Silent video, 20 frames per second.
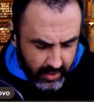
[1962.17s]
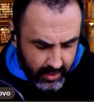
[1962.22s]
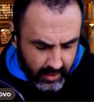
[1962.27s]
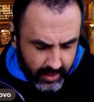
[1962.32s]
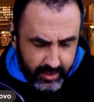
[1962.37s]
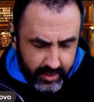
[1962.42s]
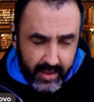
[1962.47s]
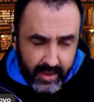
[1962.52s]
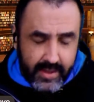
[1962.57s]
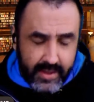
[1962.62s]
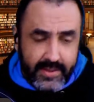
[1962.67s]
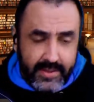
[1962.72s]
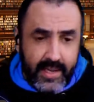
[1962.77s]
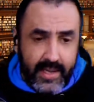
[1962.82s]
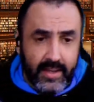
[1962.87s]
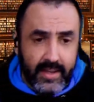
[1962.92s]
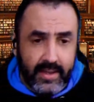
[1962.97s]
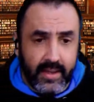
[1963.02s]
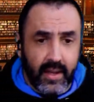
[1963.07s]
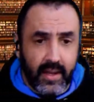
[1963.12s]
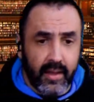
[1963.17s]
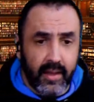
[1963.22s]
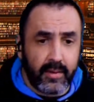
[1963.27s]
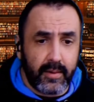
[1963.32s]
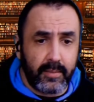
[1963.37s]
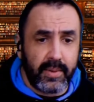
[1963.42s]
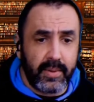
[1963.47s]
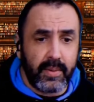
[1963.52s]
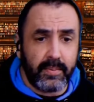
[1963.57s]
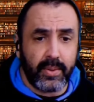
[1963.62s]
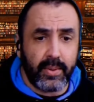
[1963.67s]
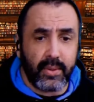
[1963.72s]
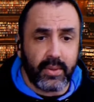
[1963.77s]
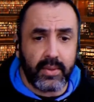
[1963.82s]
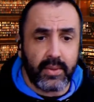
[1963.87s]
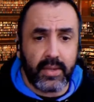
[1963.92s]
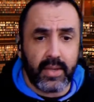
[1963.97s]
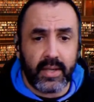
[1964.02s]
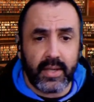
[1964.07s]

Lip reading: things that other people,